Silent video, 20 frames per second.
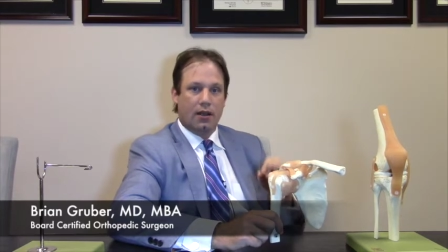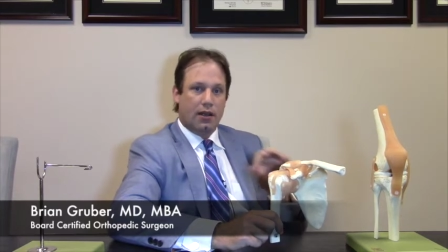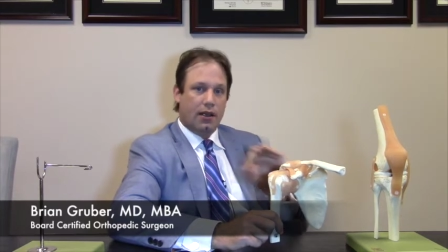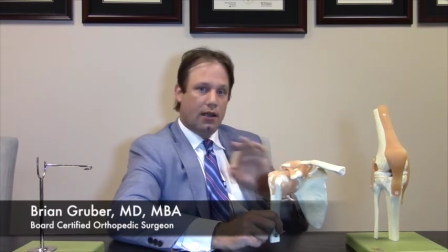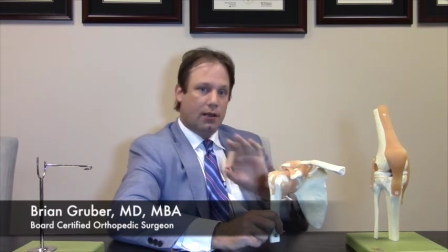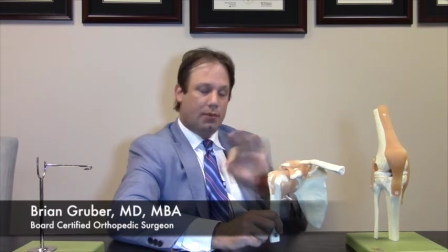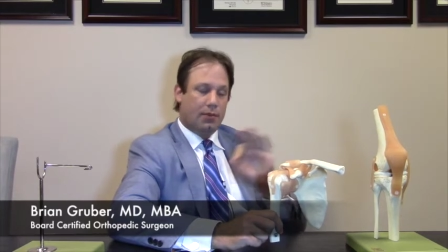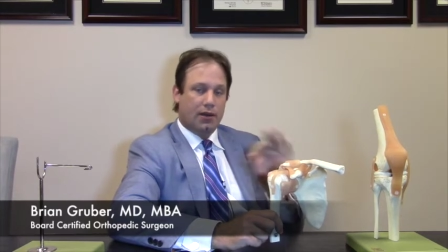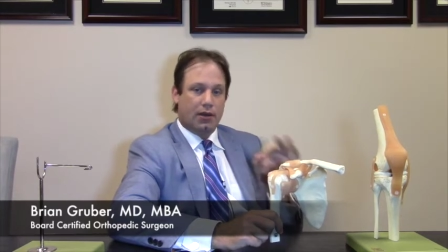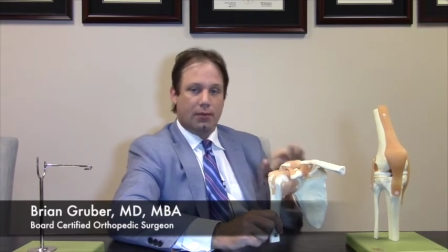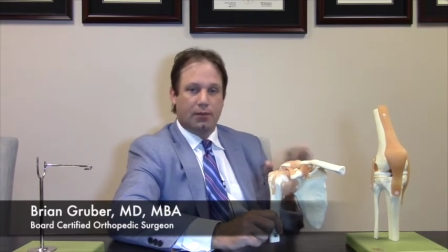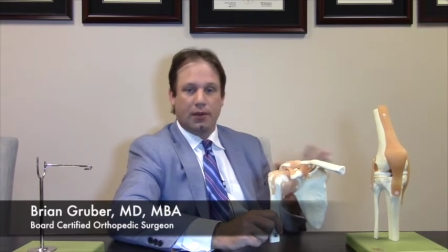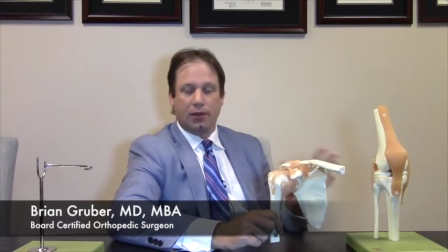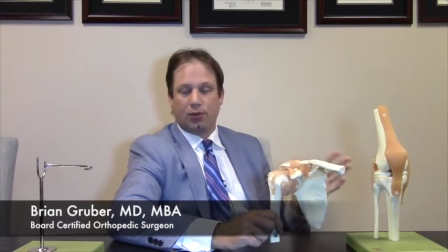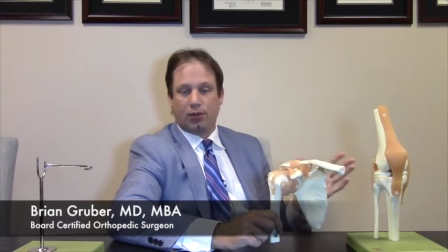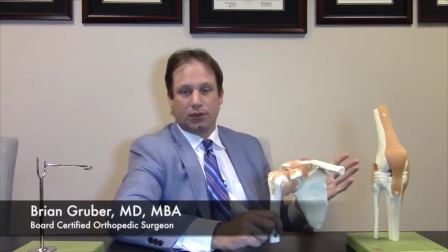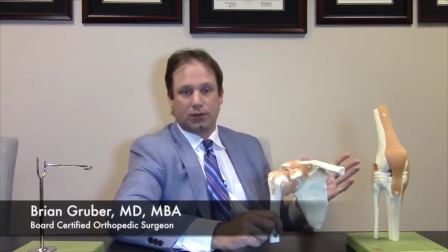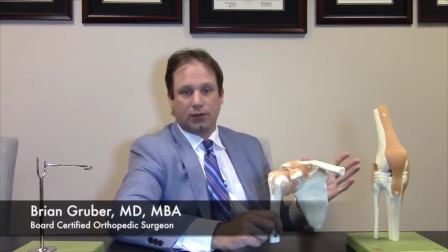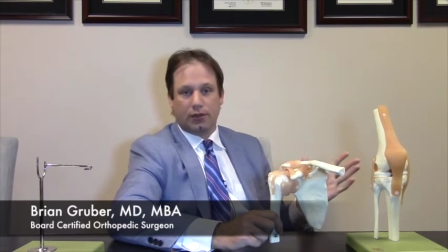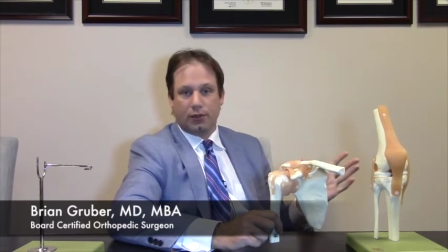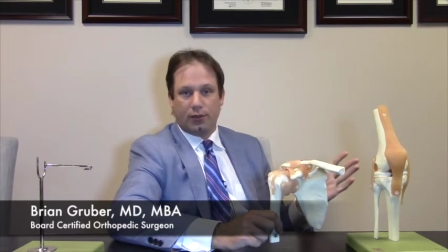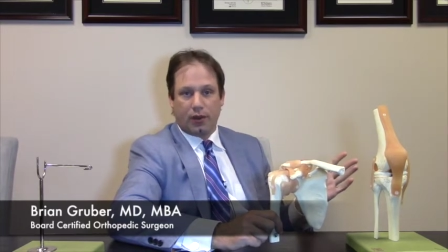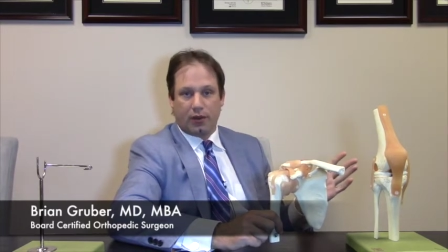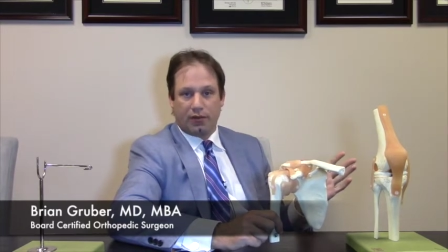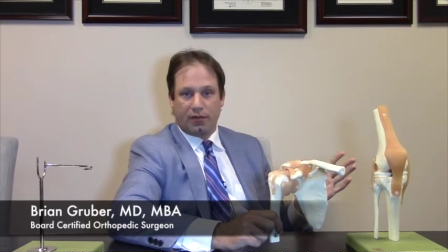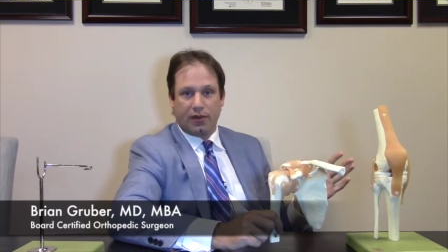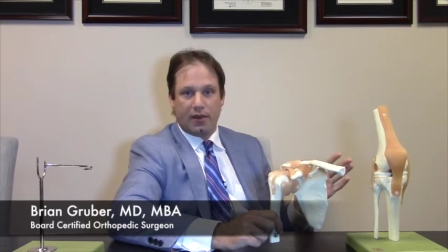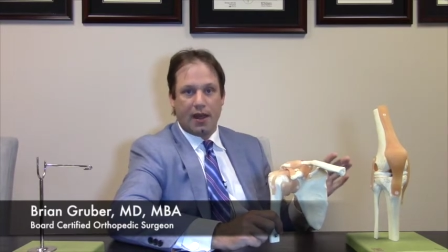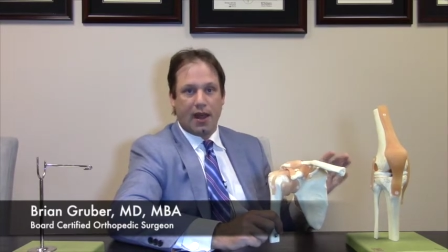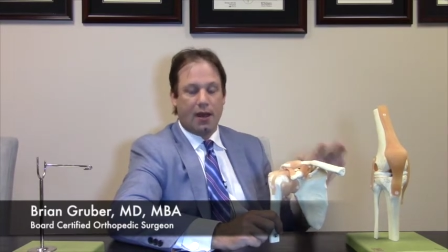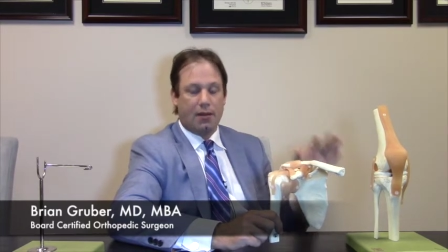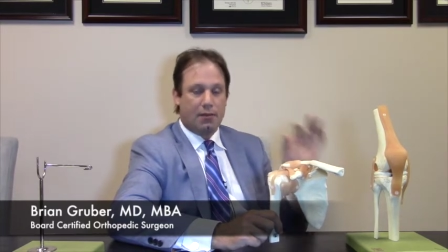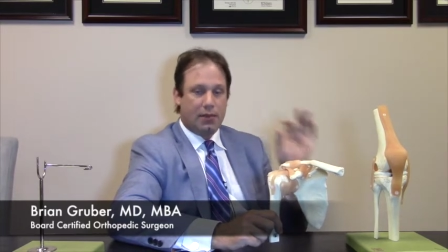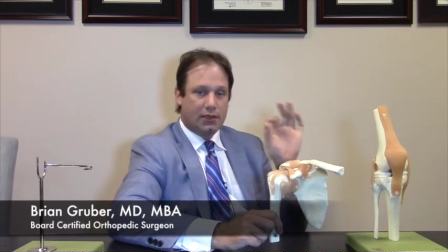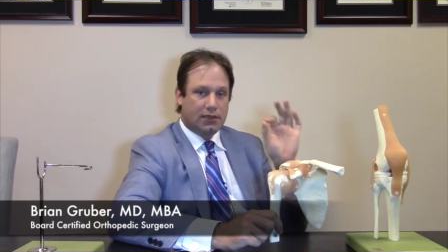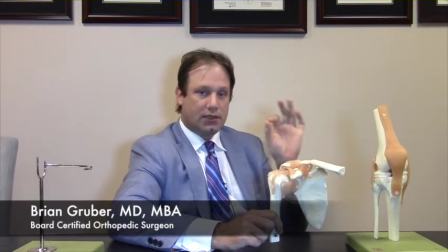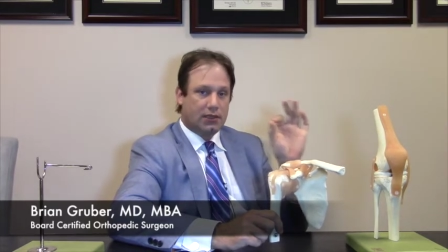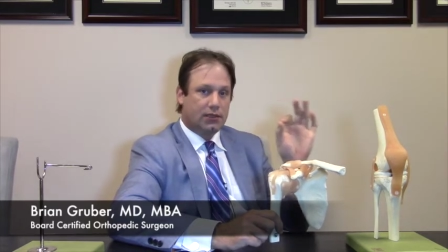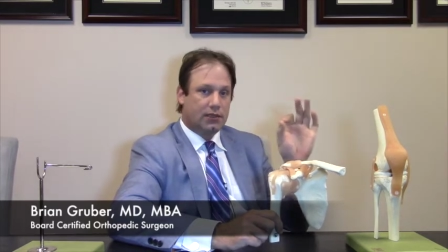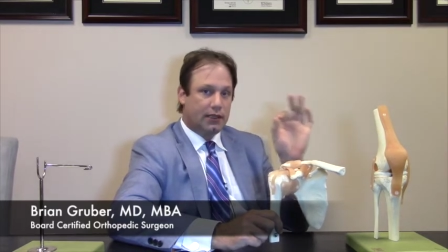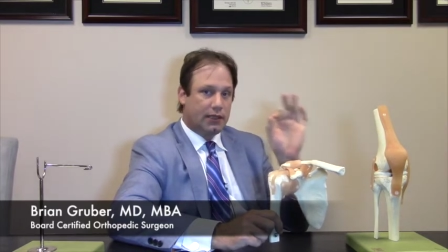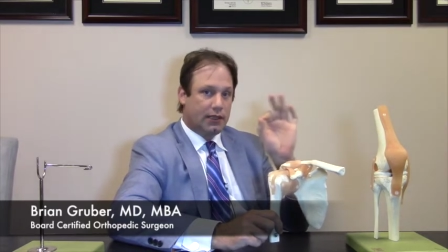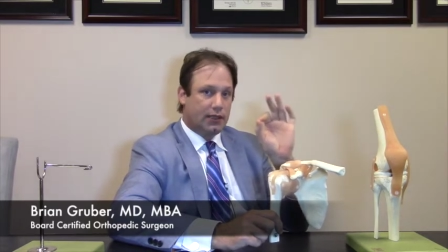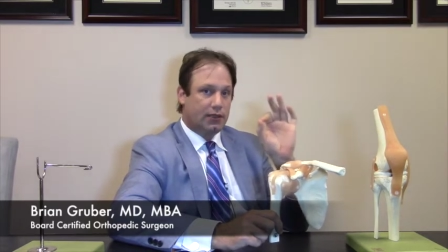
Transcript: Uh, PRP works really well for that. Basically,